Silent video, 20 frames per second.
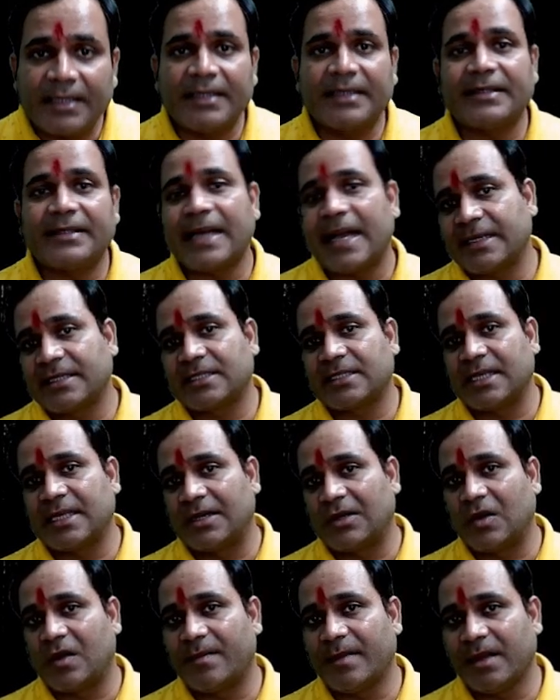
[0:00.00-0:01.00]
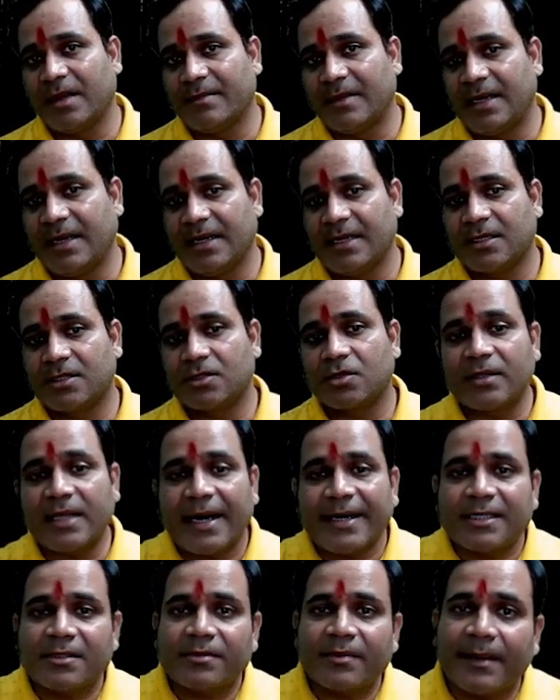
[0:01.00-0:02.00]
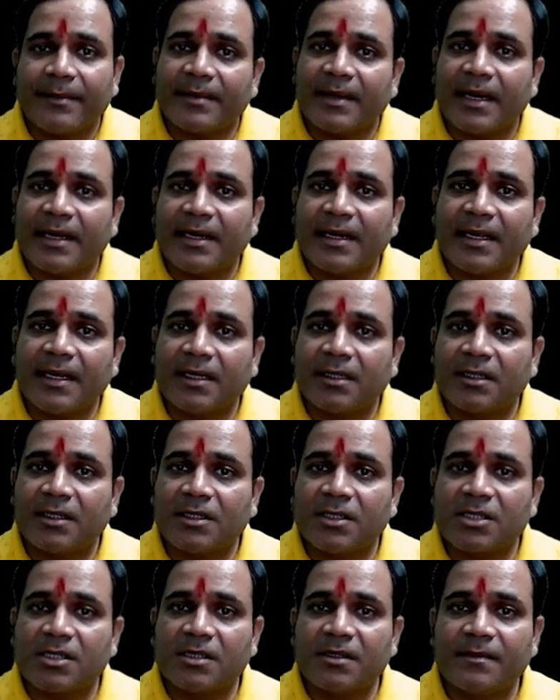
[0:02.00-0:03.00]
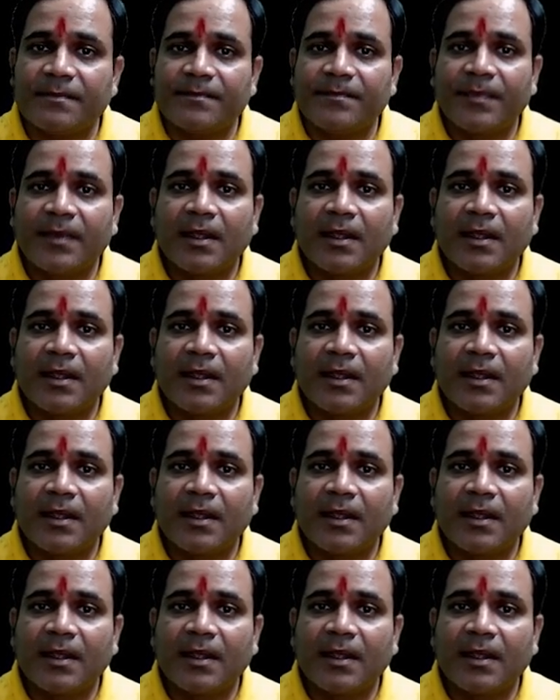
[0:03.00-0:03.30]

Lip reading: Taxonomy, my dear. So that's why I'm writing here the term.